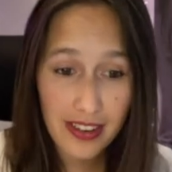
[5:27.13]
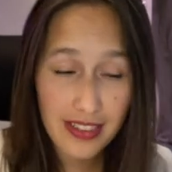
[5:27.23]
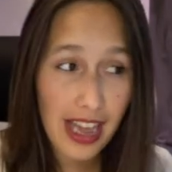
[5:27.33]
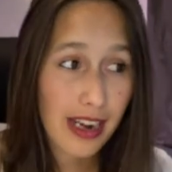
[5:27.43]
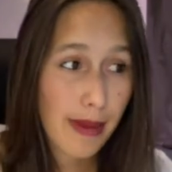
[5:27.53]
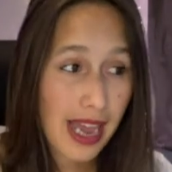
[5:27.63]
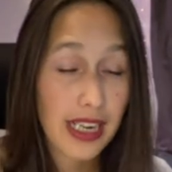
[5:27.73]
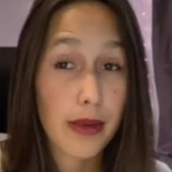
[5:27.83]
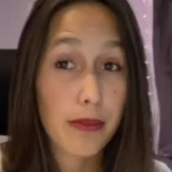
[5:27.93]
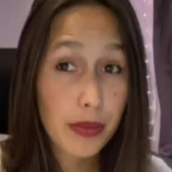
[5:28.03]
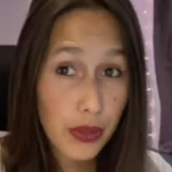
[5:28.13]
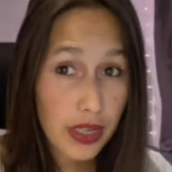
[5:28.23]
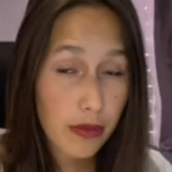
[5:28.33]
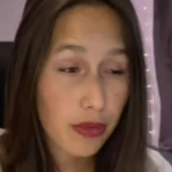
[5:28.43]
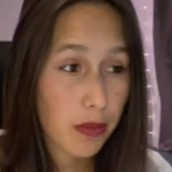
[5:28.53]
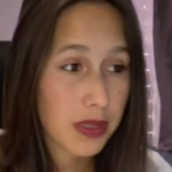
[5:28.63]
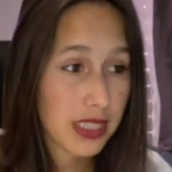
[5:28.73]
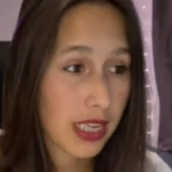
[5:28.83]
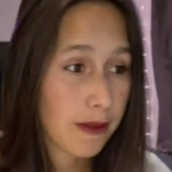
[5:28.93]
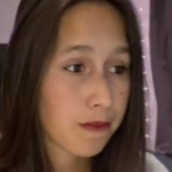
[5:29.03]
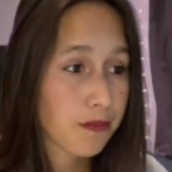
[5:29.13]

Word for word: on that, I'm adding a Boolean property.